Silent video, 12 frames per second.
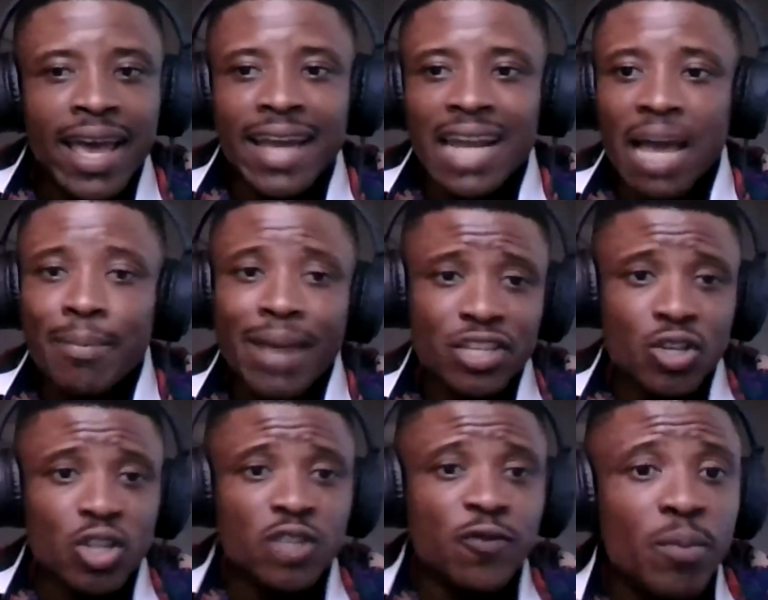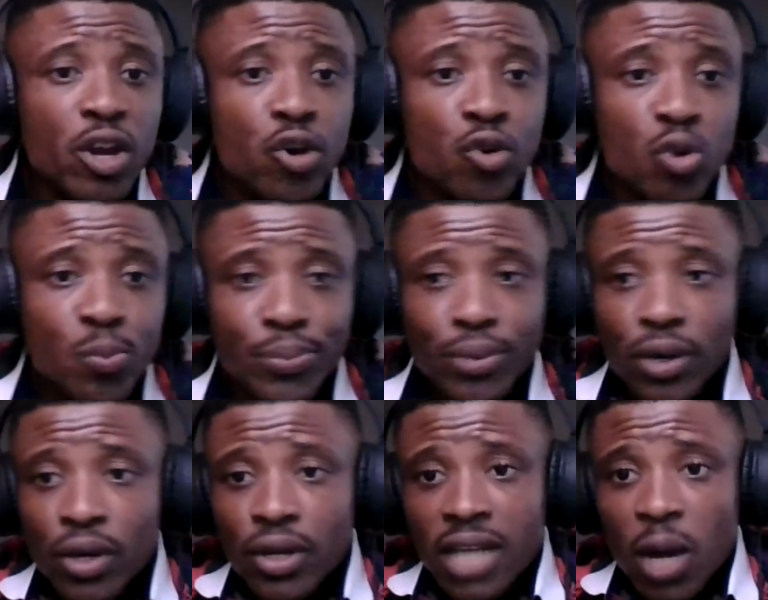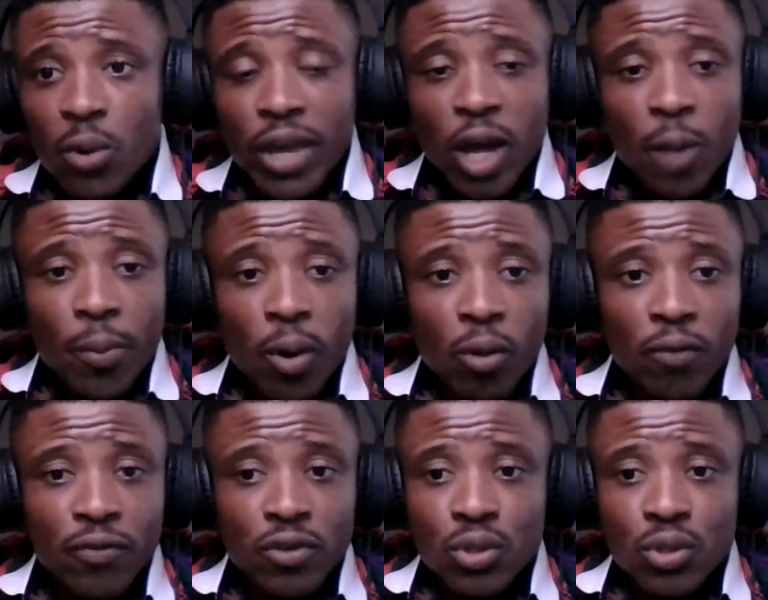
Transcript: And I might just form a group that will help all of you.